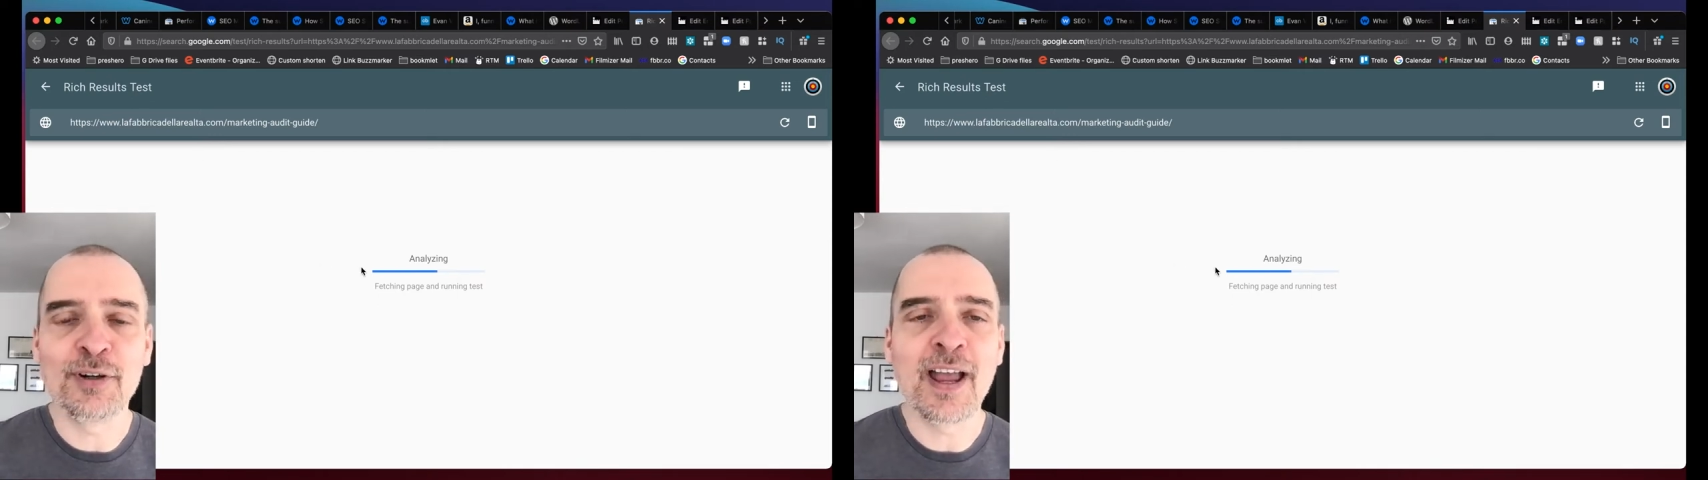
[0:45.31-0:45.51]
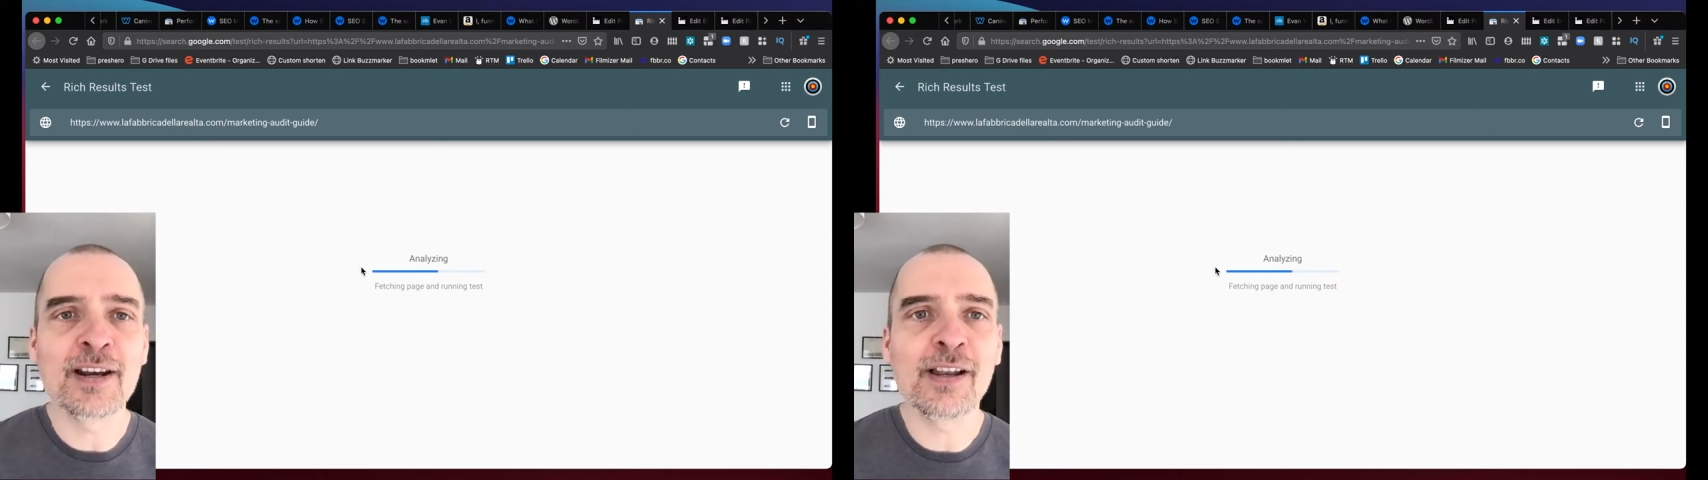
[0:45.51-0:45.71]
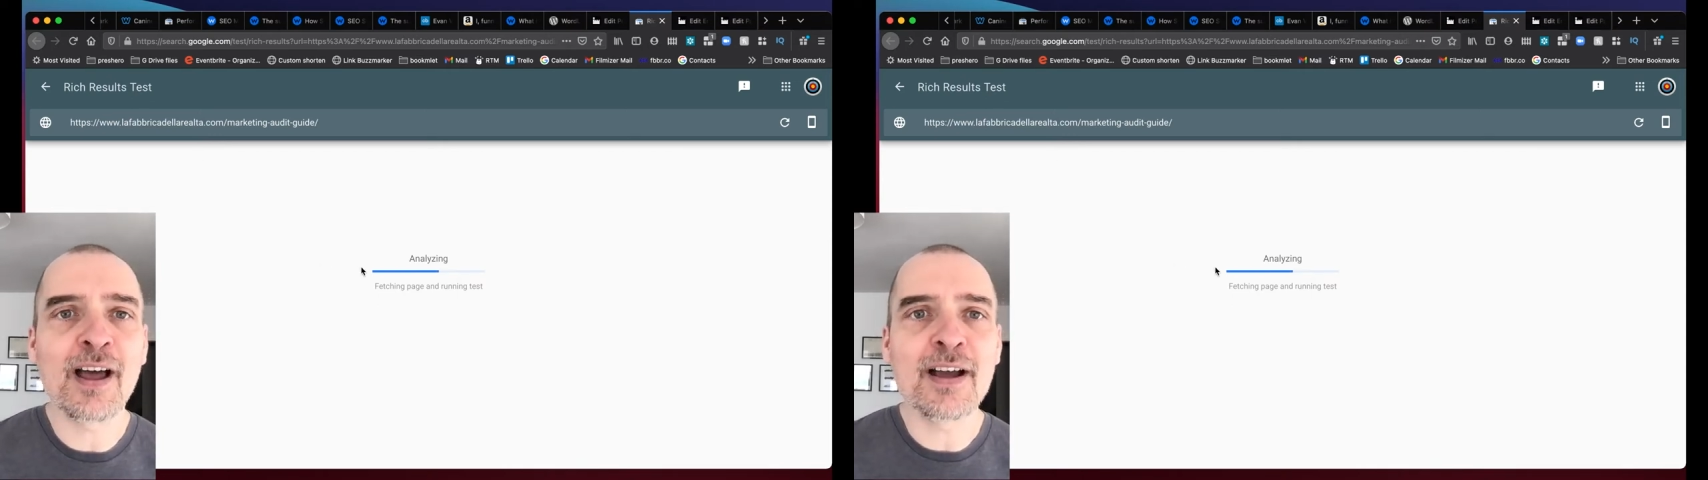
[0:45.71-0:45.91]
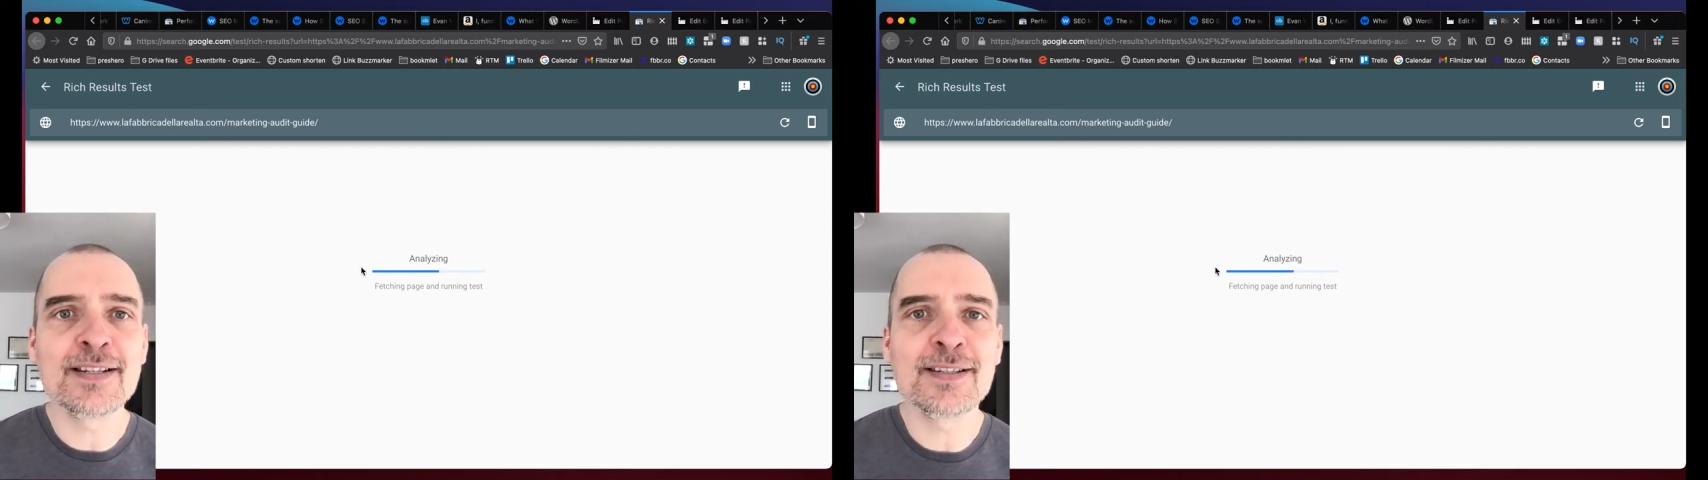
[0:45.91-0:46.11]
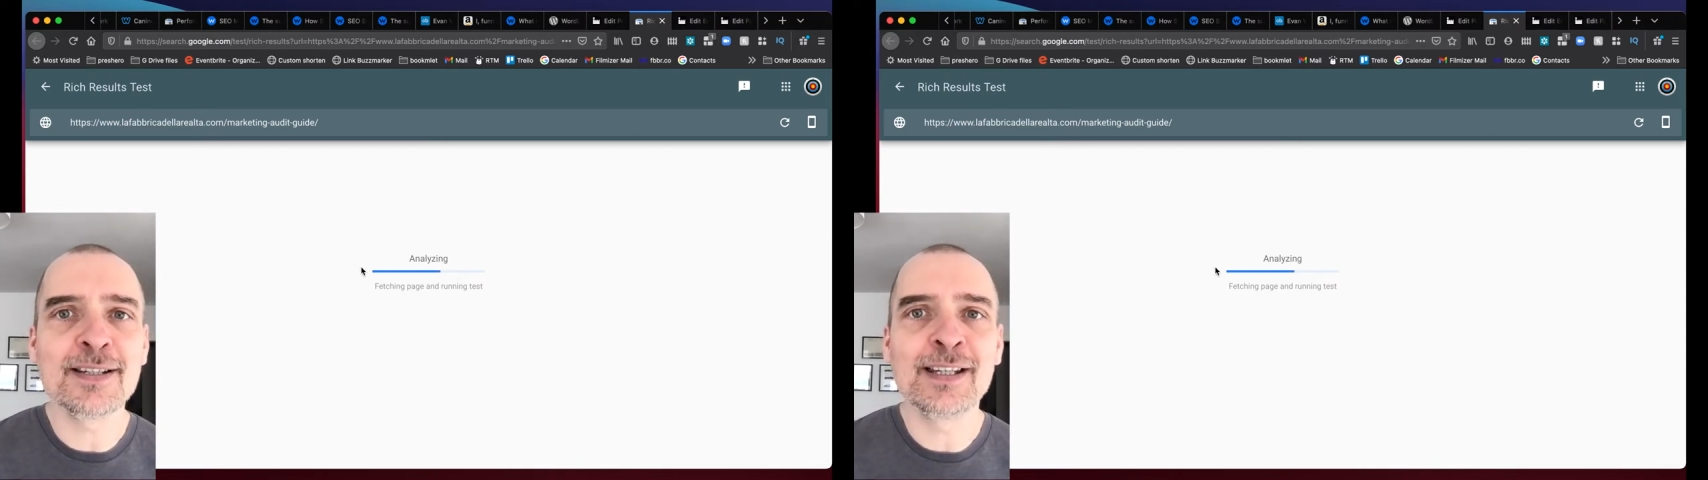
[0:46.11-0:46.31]

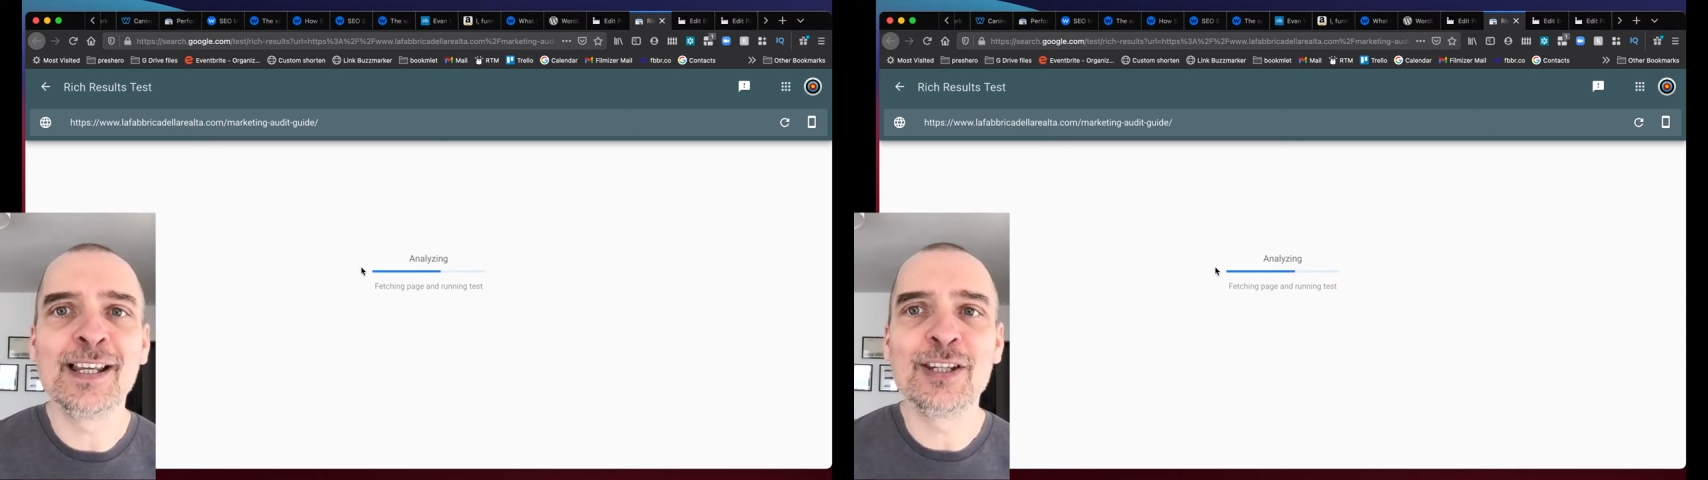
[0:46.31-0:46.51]
analyzing,